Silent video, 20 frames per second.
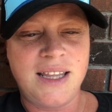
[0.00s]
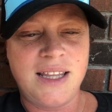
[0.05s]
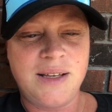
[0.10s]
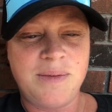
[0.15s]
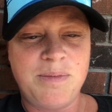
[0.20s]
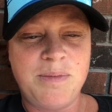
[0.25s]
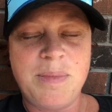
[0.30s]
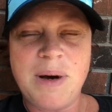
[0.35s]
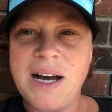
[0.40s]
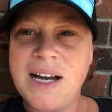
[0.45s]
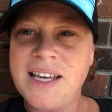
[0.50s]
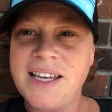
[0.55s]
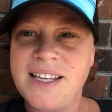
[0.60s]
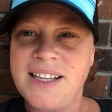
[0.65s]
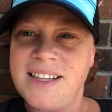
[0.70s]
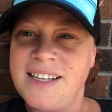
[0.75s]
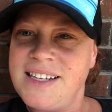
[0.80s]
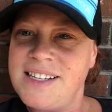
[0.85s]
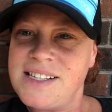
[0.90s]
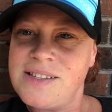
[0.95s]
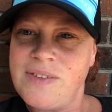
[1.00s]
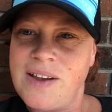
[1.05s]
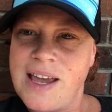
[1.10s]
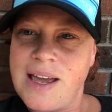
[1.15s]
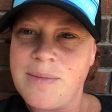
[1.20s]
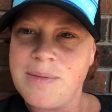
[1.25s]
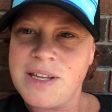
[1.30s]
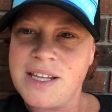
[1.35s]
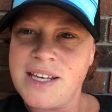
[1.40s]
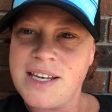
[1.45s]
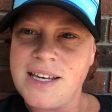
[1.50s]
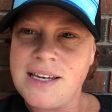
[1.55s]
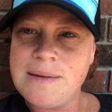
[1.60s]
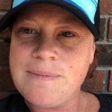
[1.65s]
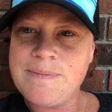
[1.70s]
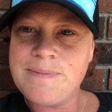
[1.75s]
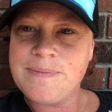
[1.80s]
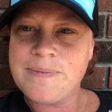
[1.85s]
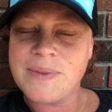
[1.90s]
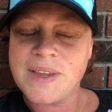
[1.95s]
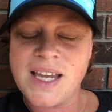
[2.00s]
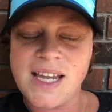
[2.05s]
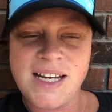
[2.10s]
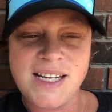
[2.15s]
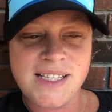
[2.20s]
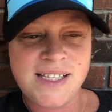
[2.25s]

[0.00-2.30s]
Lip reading: The Bucket List Family. And